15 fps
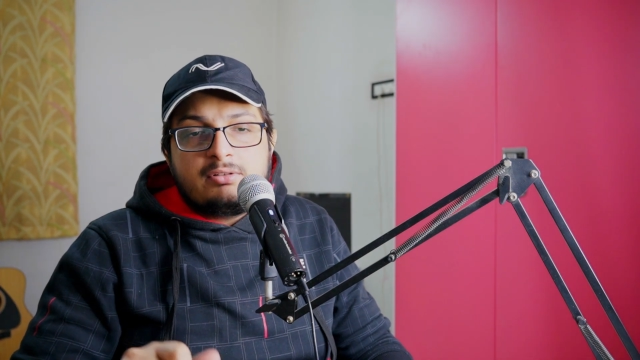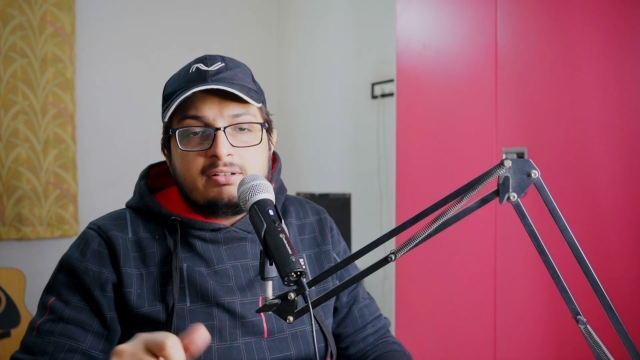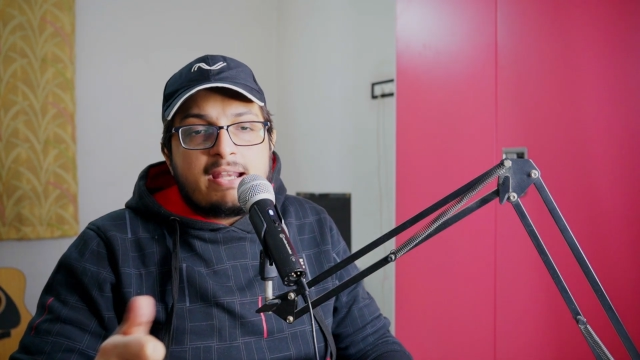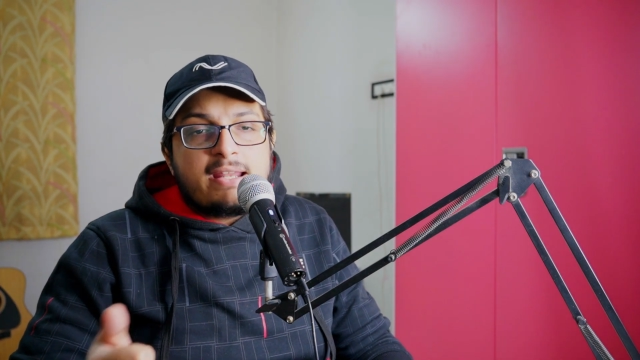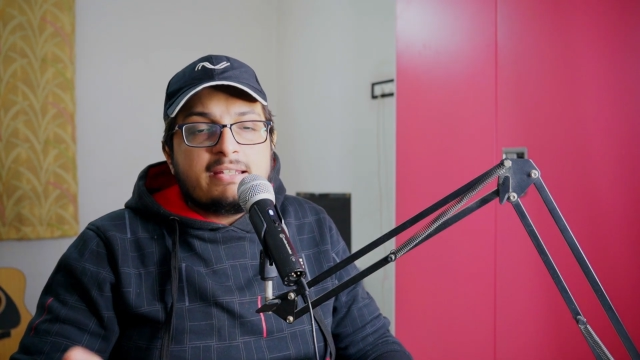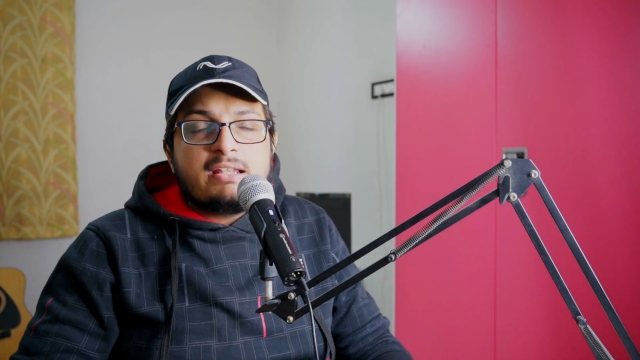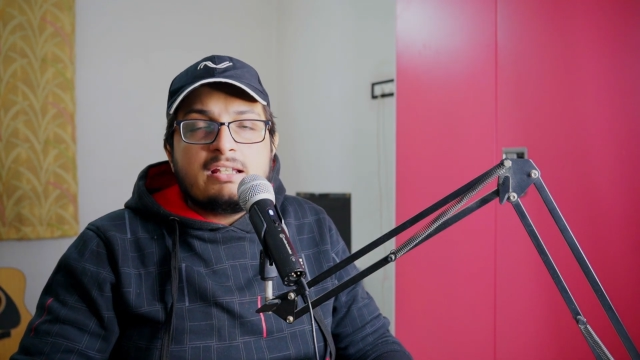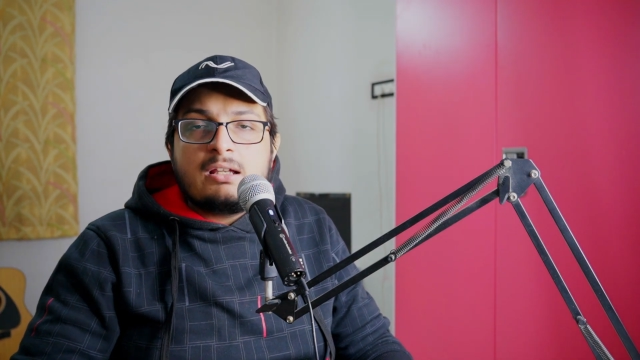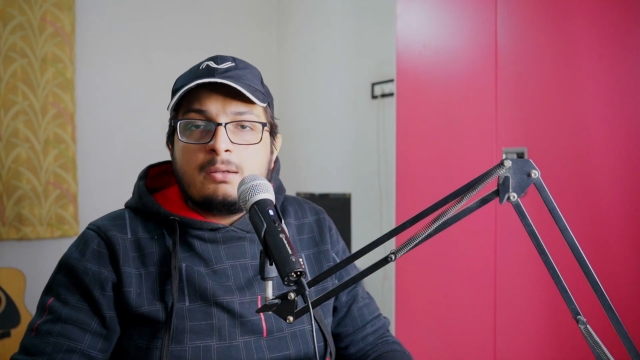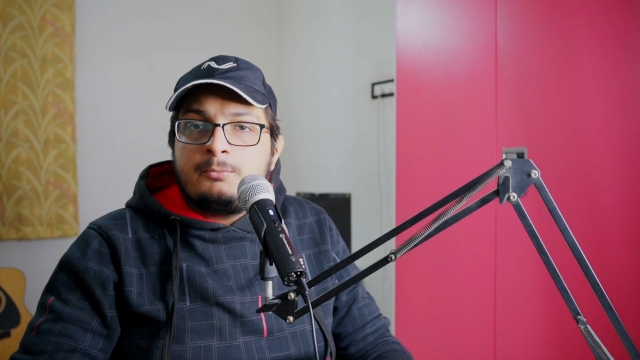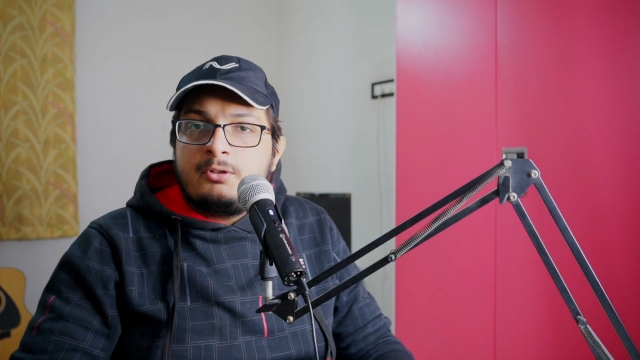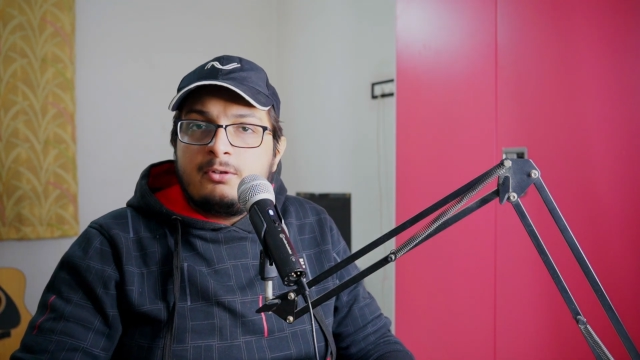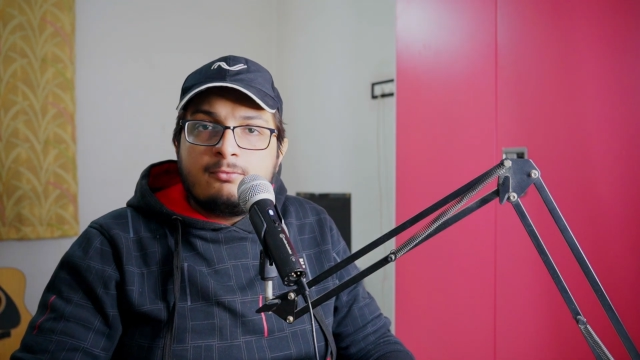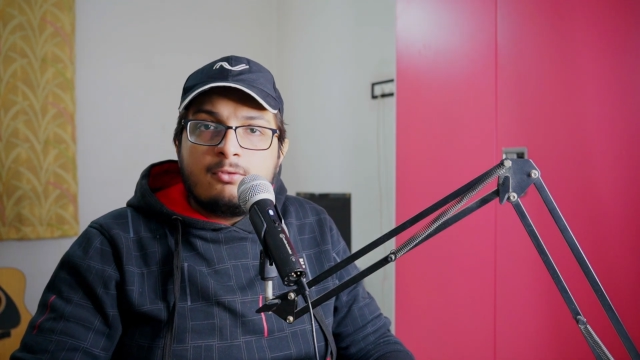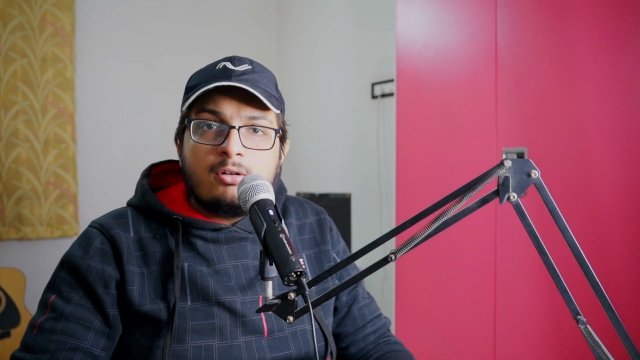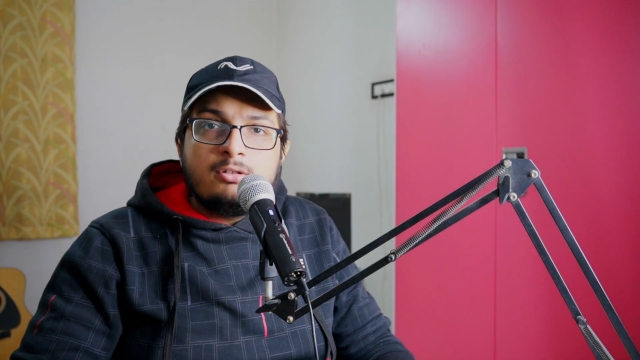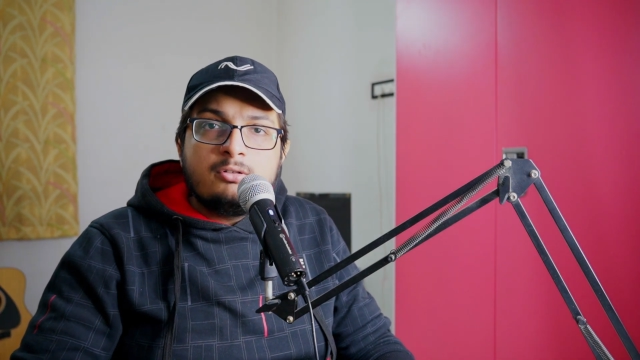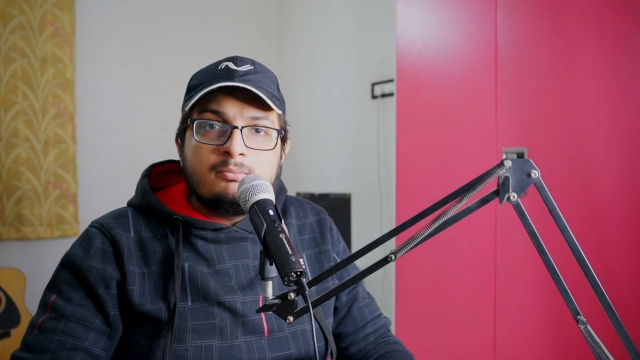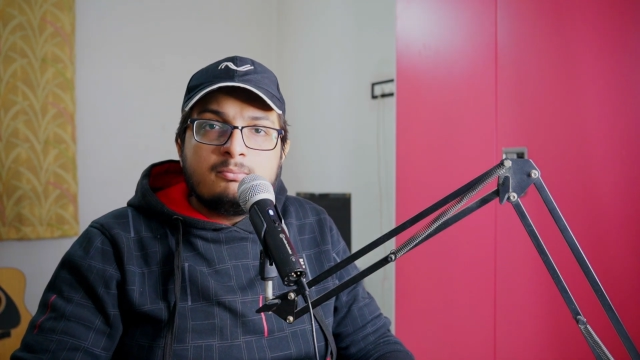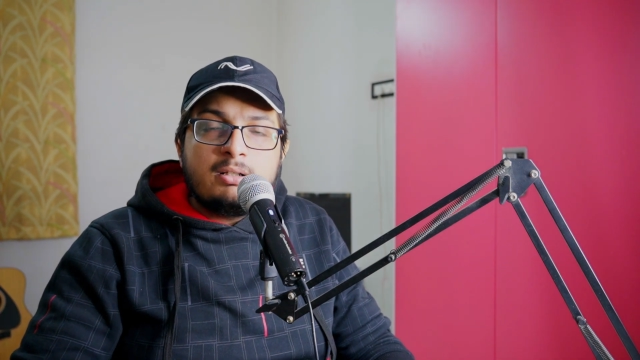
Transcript: cranking up your volume